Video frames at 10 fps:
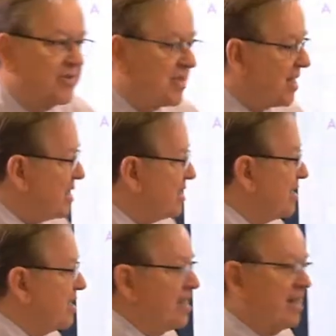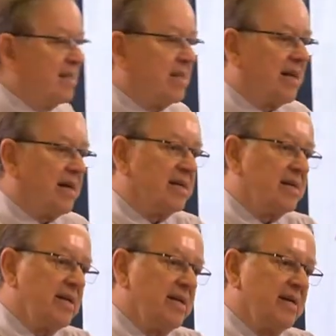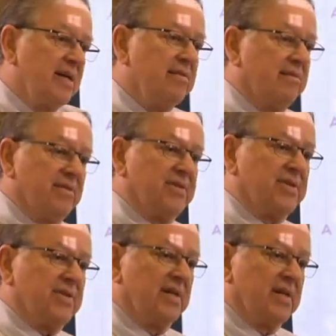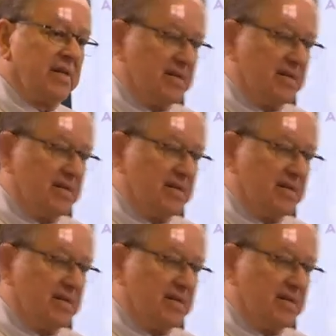state that inherits.